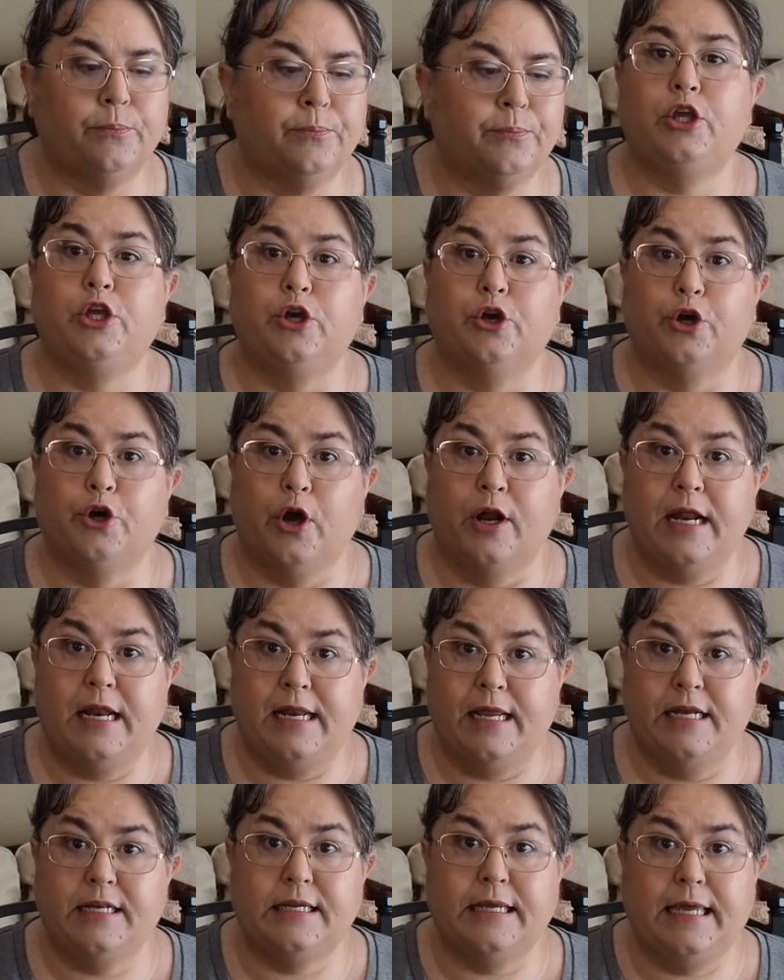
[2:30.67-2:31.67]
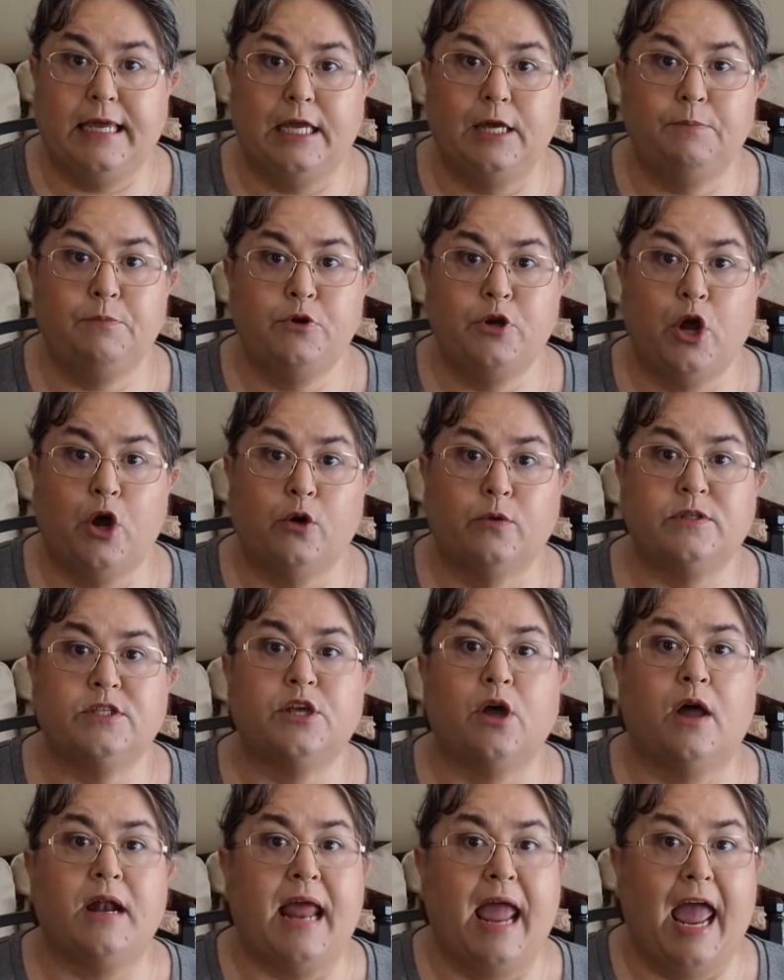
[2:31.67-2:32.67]
You're going to need to keep notes
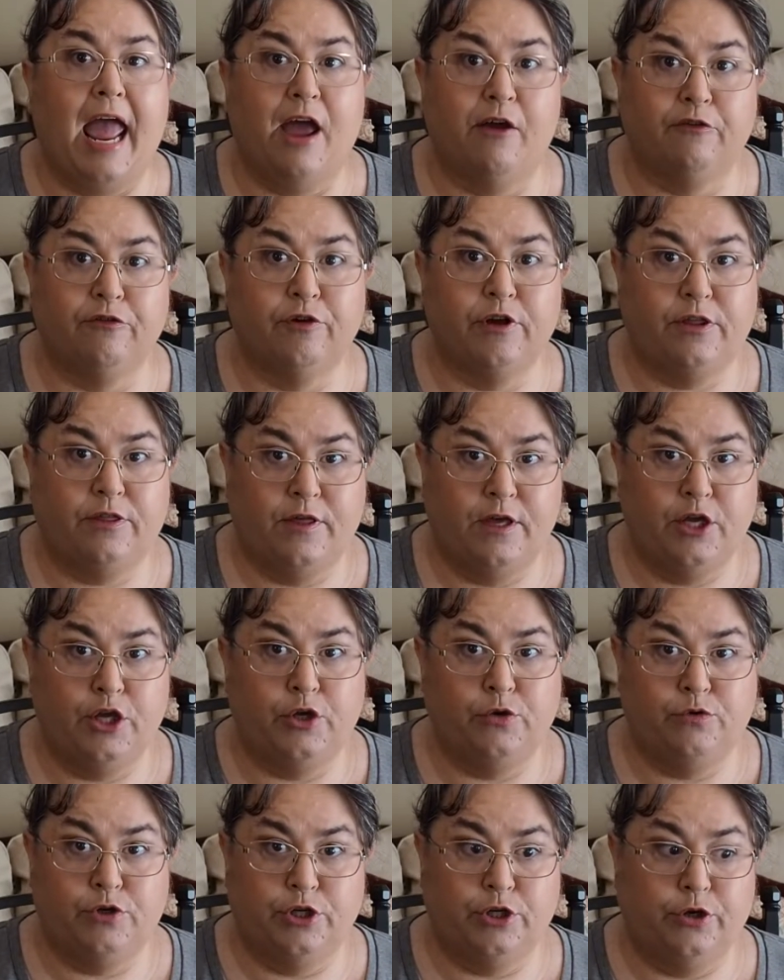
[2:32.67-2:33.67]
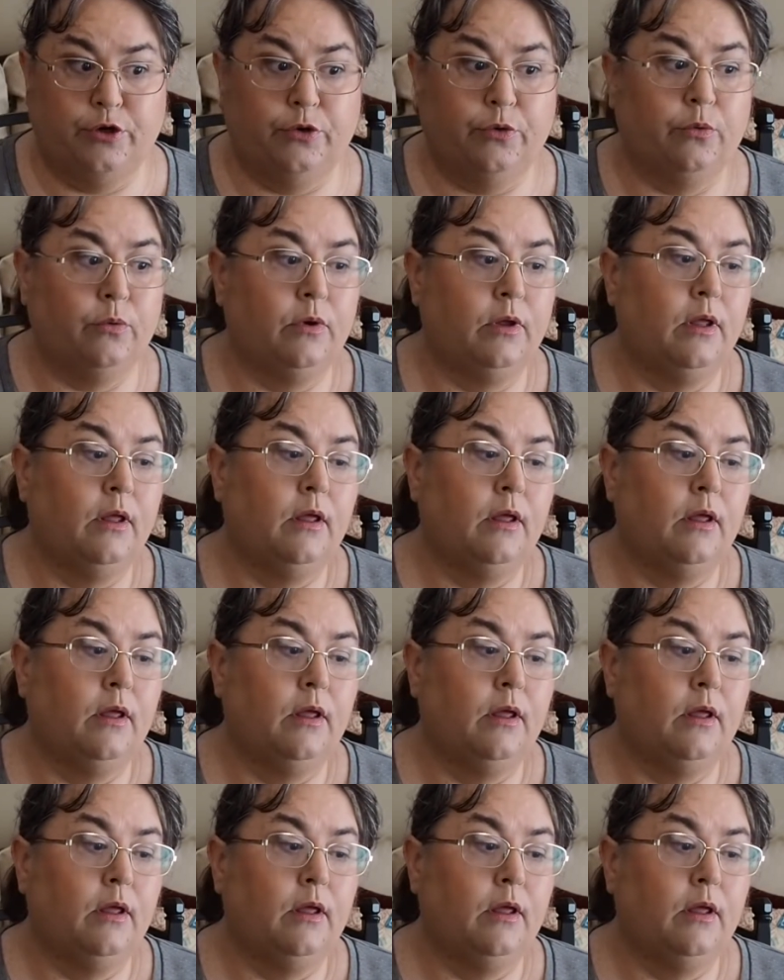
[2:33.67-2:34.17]
on everything you do.